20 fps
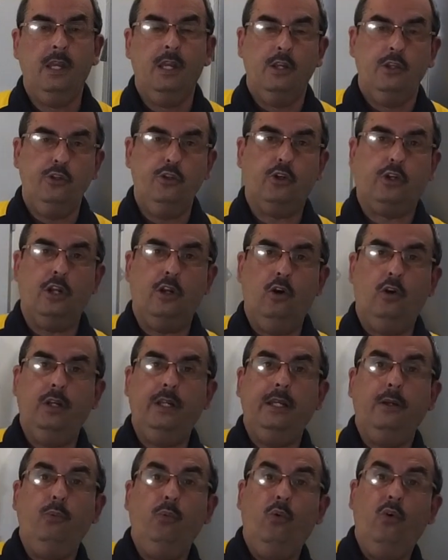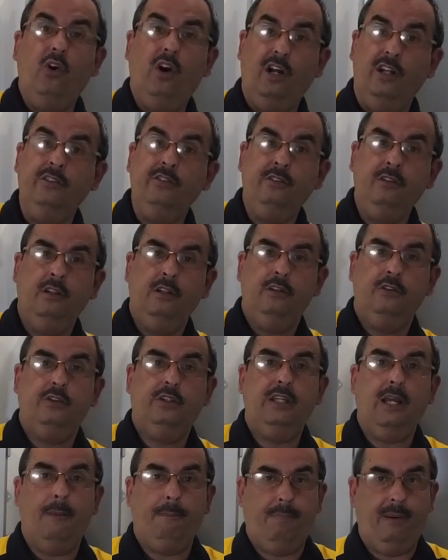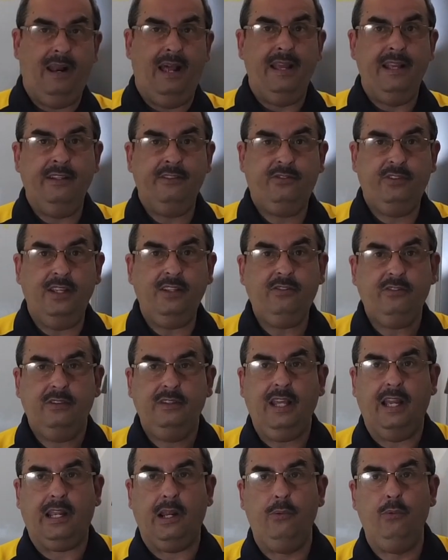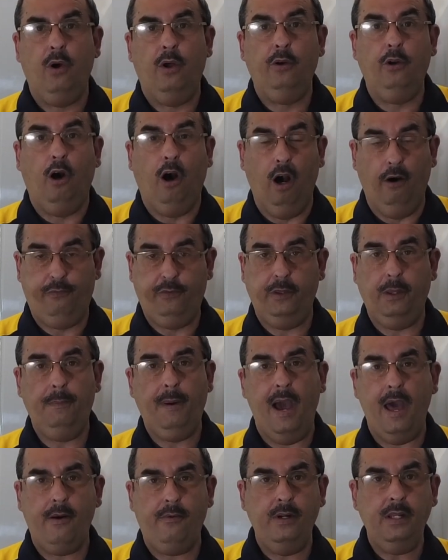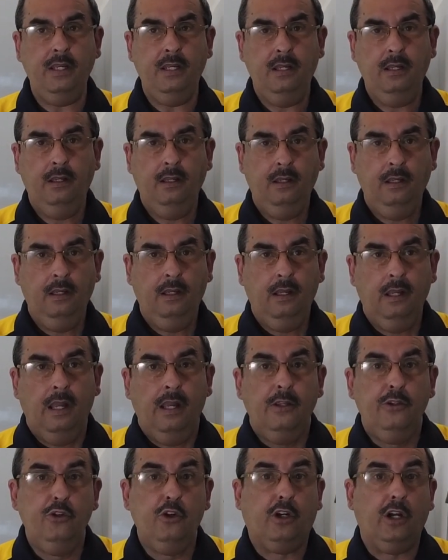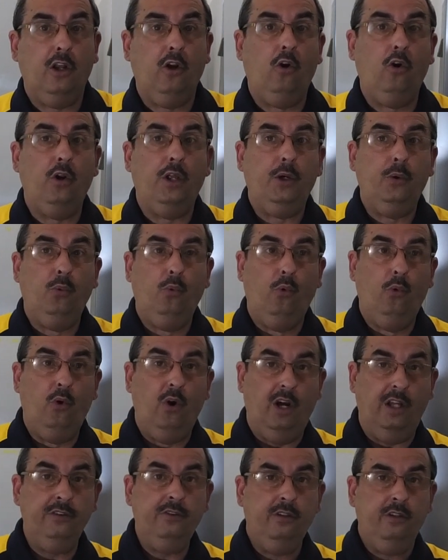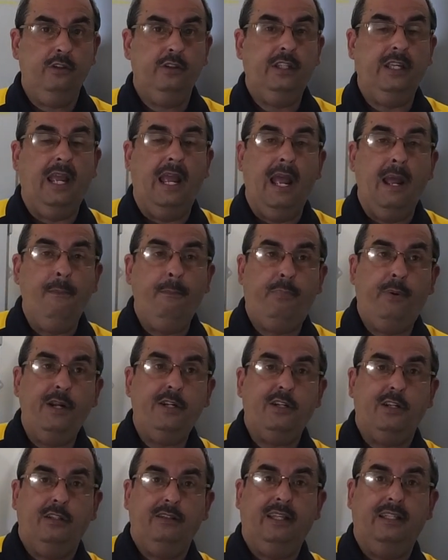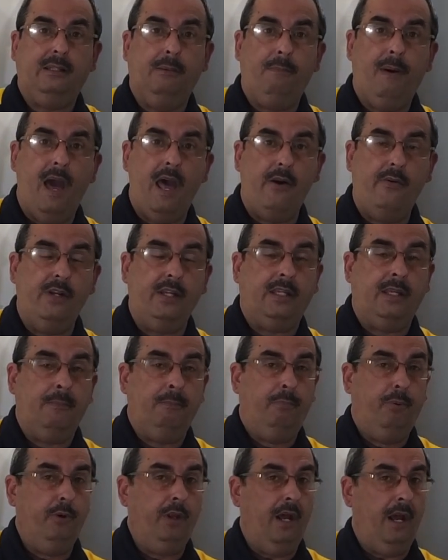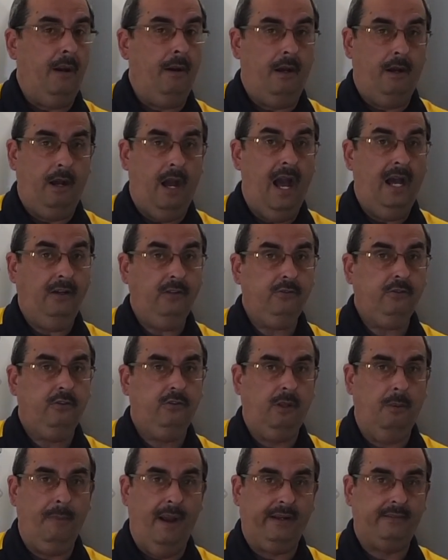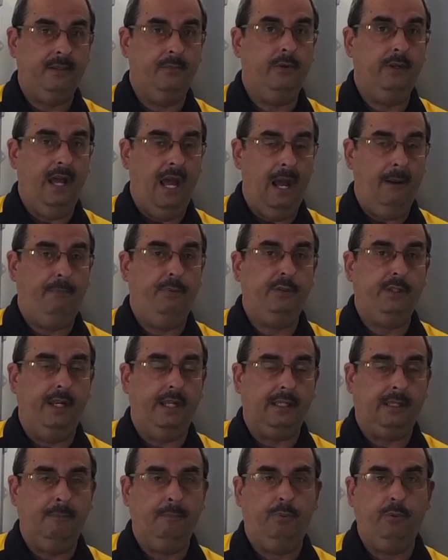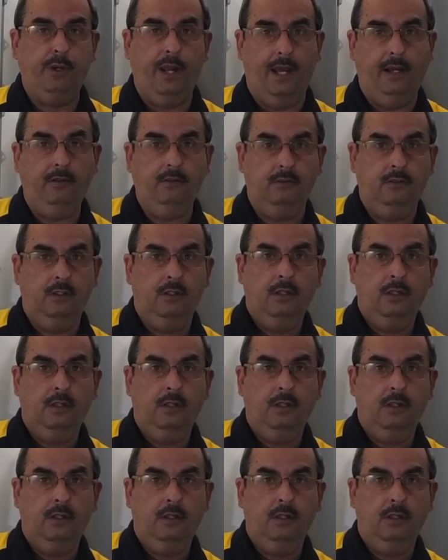You can only run the appliances that can run off of the battery. You can only run the amperage that the battery can put out, the maximum output that it can put out.